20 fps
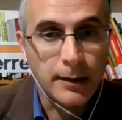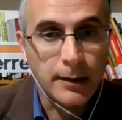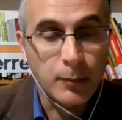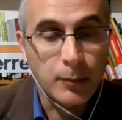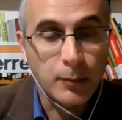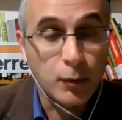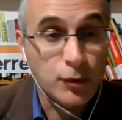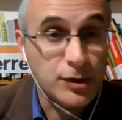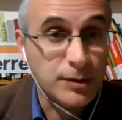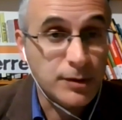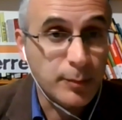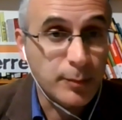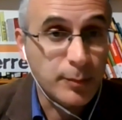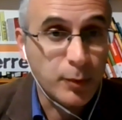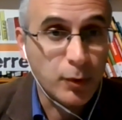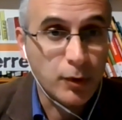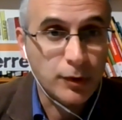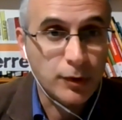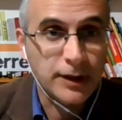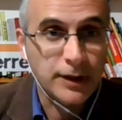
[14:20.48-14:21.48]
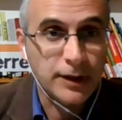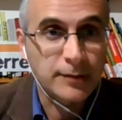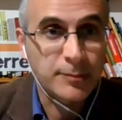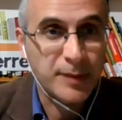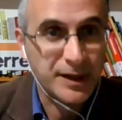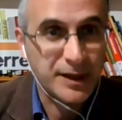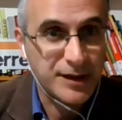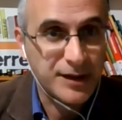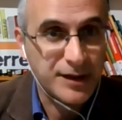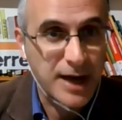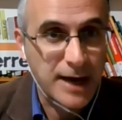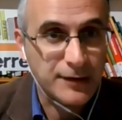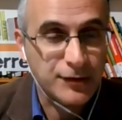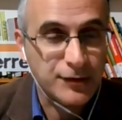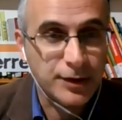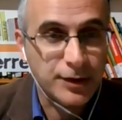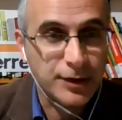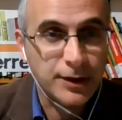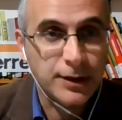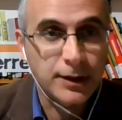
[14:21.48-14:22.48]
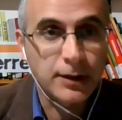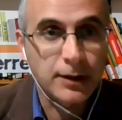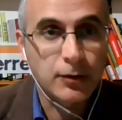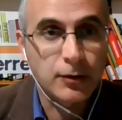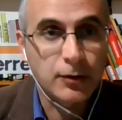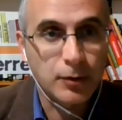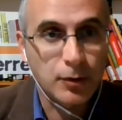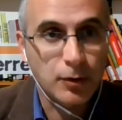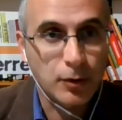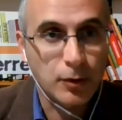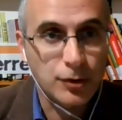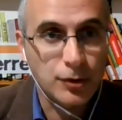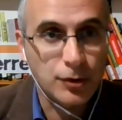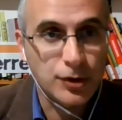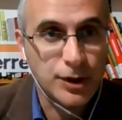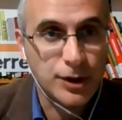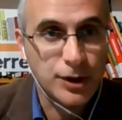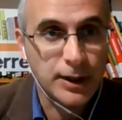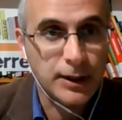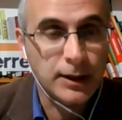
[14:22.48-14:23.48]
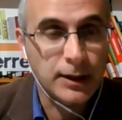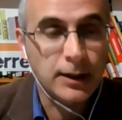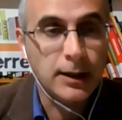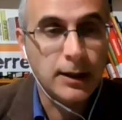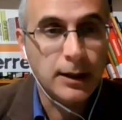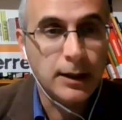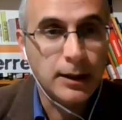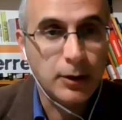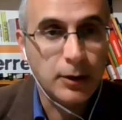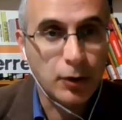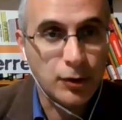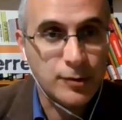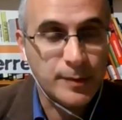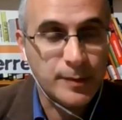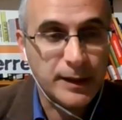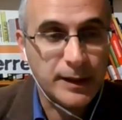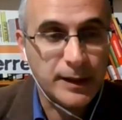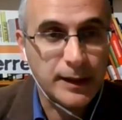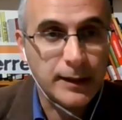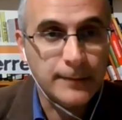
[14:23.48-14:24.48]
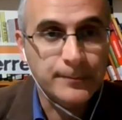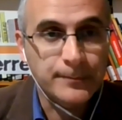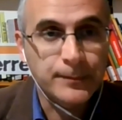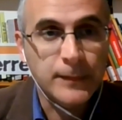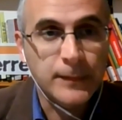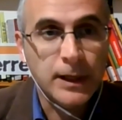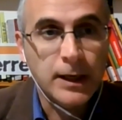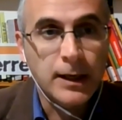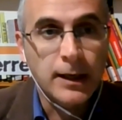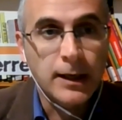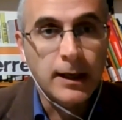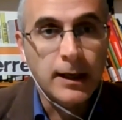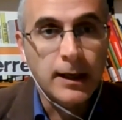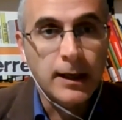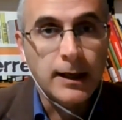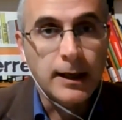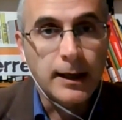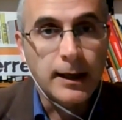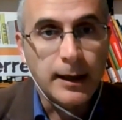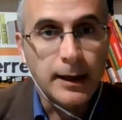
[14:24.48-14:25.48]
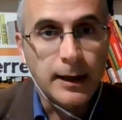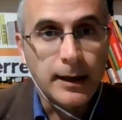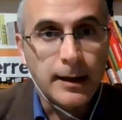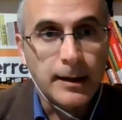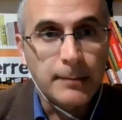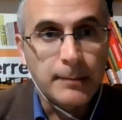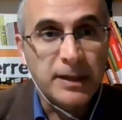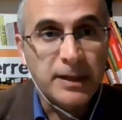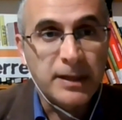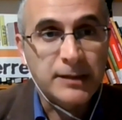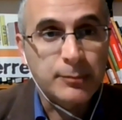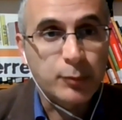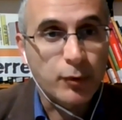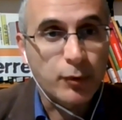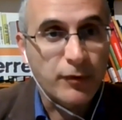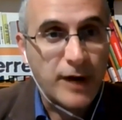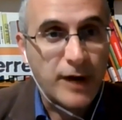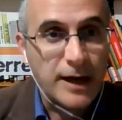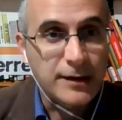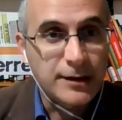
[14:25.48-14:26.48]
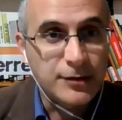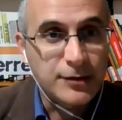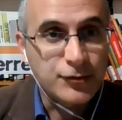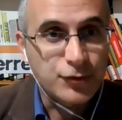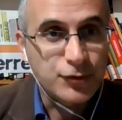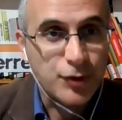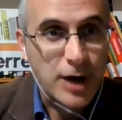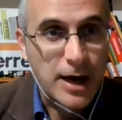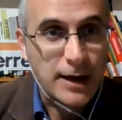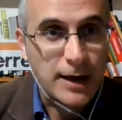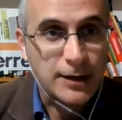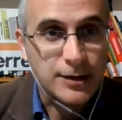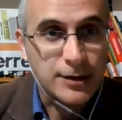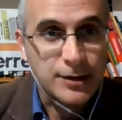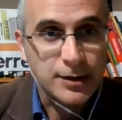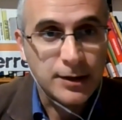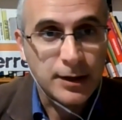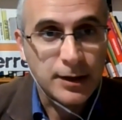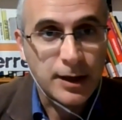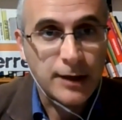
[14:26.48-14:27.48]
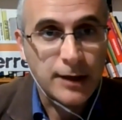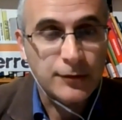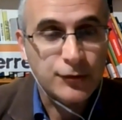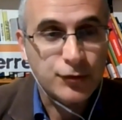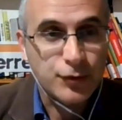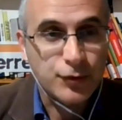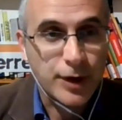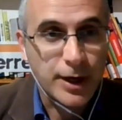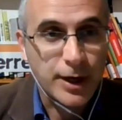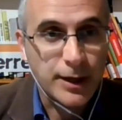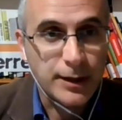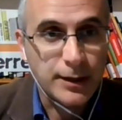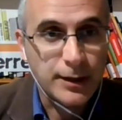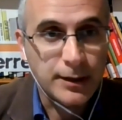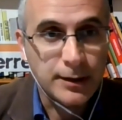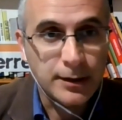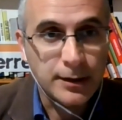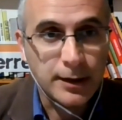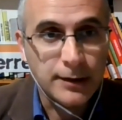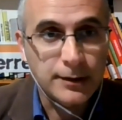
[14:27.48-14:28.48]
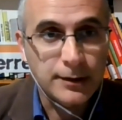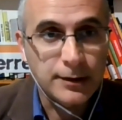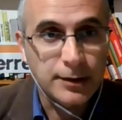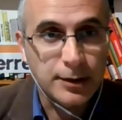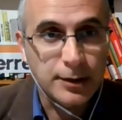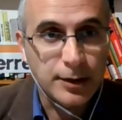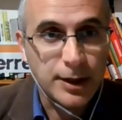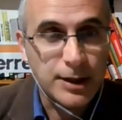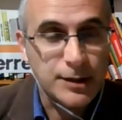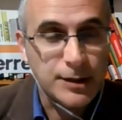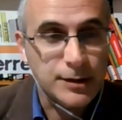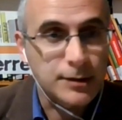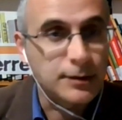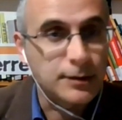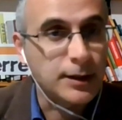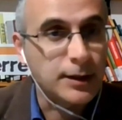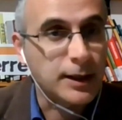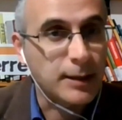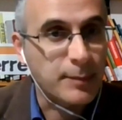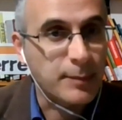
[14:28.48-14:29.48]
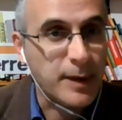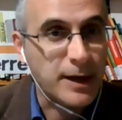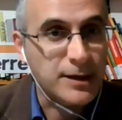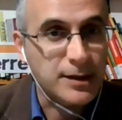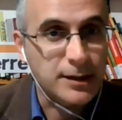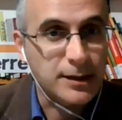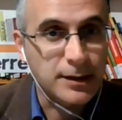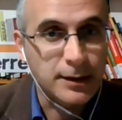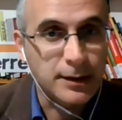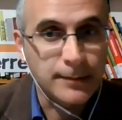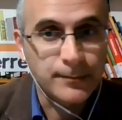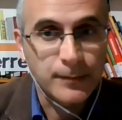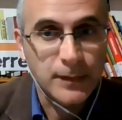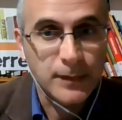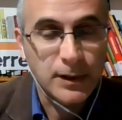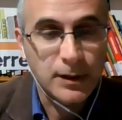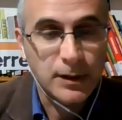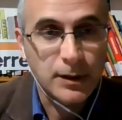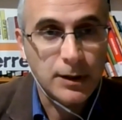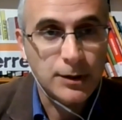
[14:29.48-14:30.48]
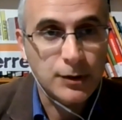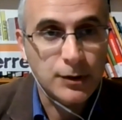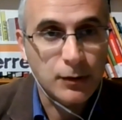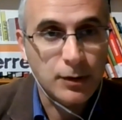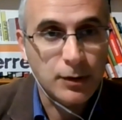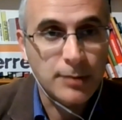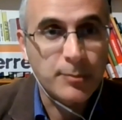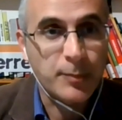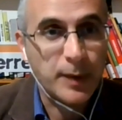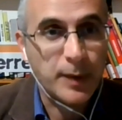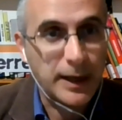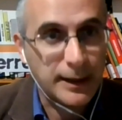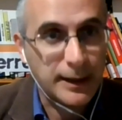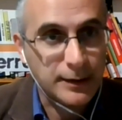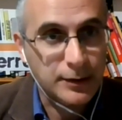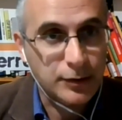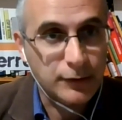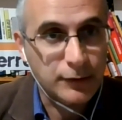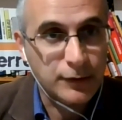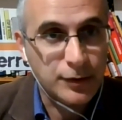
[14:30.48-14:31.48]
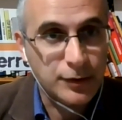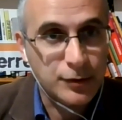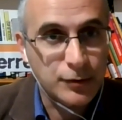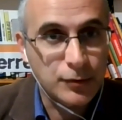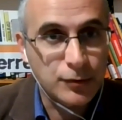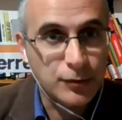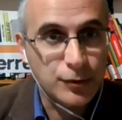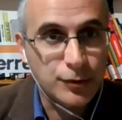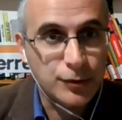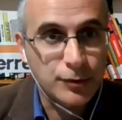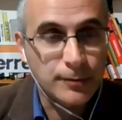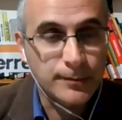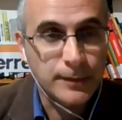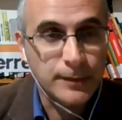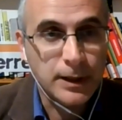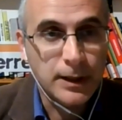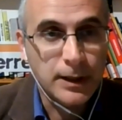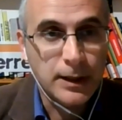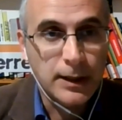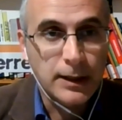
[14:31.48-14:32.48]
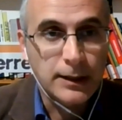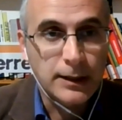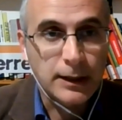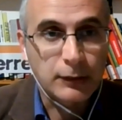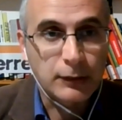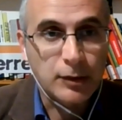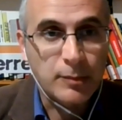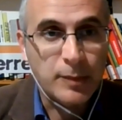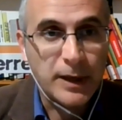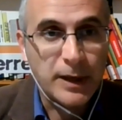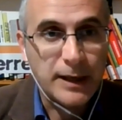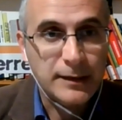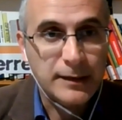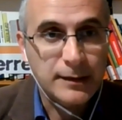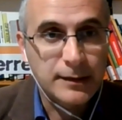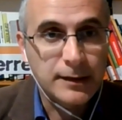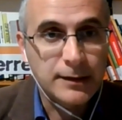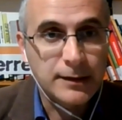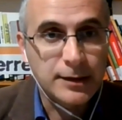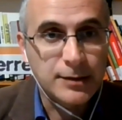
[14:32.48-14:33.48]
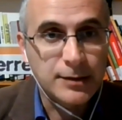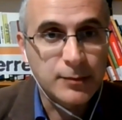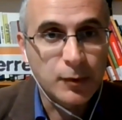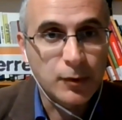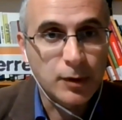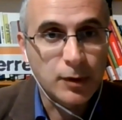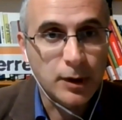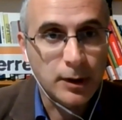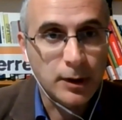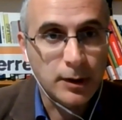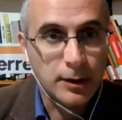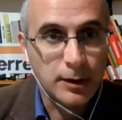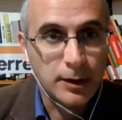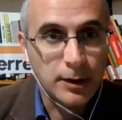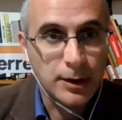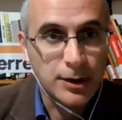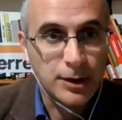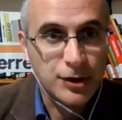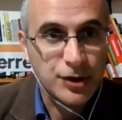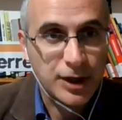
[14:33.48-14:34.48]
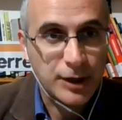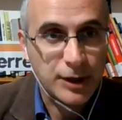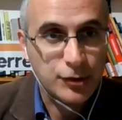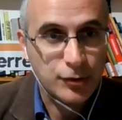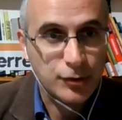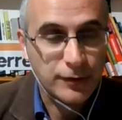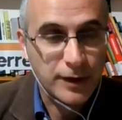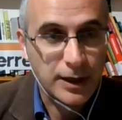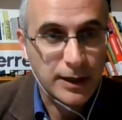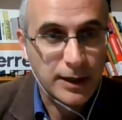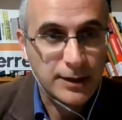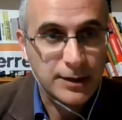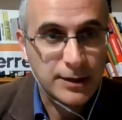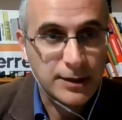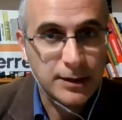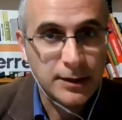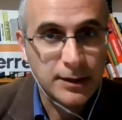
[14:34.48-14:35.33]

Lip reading: most important pediatric oncological hospital. But providing drugs and training and increase the capacity is only part of the solution. Now, the part that is more in charge of us